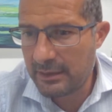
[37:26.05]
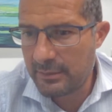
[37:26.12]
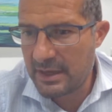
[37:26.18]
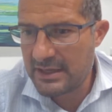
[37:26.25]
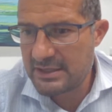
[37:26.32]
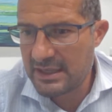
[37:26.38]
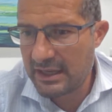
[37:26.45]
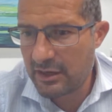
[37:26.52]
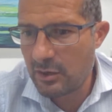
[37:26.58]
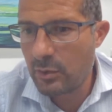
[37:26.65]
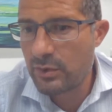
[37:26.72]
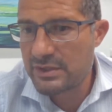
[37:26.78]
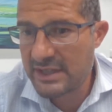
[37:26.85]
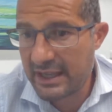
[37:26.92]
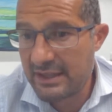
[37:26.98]
My cycle
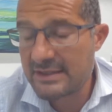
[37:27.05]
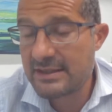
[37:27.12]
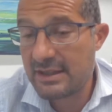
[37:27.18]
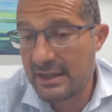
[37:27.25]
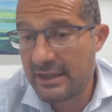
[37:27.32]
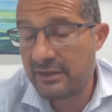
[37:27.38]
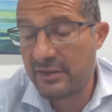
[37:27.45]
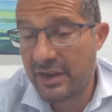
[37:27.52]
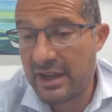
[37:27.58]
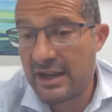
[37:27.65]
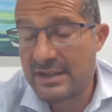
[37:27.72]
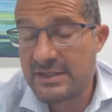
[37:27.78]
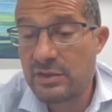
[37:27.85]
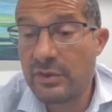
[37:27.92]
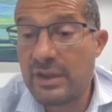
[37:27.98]
was cancelled in
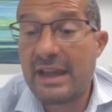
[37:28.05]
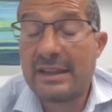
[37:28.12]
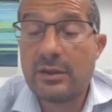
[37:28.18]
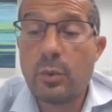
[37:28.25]
regards to that.